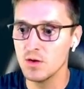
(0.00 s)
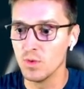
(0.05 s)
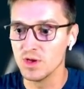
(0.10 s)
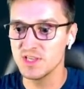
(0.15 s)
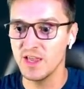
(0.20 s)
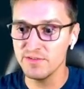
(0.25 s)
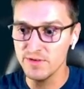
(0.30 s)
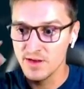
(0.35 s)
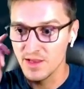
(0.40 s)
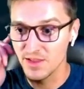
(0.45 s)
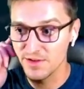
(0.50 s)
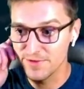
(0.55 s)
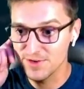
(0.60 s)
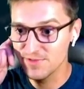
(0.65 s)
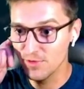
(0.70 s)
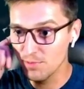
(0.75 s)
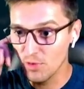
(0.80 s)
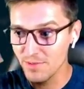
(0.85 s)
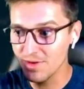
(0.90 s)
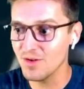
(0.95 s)
finally
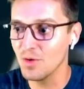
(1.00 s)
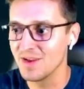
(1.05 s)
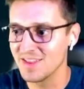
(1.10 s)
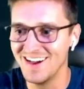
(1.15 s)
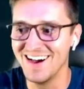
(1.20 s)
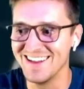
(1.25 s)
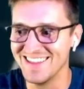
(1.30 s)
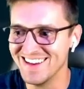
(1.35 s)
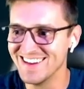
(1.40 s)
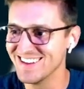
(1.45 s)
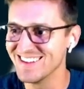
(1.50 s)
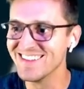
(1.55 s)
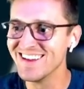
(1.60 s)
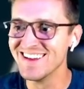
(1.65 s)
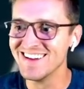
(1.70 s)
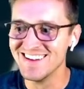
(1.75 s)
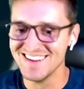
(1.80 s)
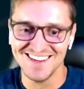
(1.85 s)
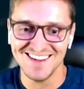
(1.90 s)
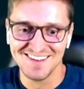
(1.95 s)
noticed Venonat in the
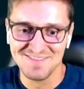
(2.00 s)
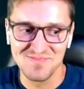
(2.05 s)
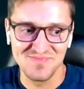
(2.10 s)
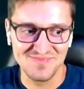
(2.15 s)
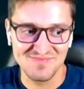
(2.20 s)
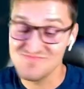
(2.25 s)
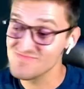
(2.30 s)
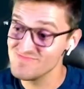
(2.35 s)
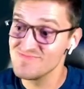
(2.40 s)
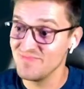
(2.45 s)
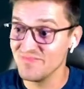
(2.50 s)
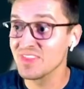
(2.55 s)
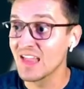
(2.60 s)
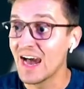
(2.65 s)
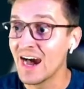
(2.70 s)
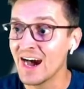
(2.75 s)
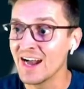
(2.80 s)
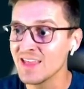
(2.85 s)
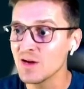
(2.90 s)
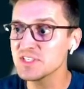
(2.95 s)
distance, so throws a
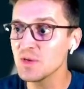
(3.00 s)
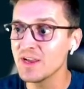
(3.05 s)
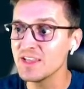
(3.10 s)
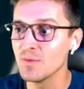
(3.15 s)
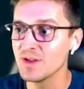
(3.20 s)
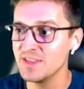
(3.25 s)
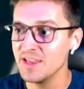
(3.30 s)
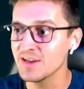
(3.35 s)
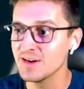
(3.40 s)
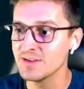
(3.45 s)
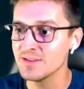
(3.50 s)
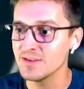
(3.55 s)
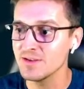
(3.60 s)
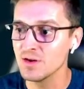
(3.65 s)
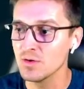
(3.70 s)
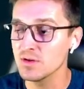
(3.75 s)
Zen Headbutt its way to